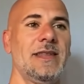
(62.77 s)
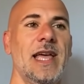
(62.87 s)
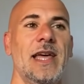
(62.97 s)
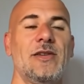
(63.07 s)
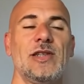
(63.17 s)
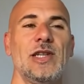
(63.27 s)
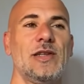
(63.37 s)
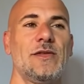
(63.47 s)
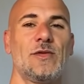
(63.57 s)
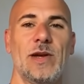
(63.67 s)
The
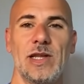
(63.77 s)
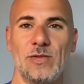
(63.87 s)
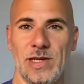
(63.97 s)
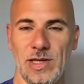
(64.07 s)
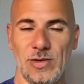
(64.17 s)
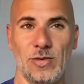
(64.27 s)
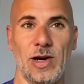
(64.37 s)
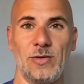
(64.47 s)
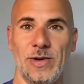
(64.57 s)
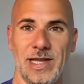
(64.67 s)
energies of 2022
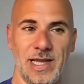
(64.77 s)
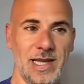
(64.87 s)
are already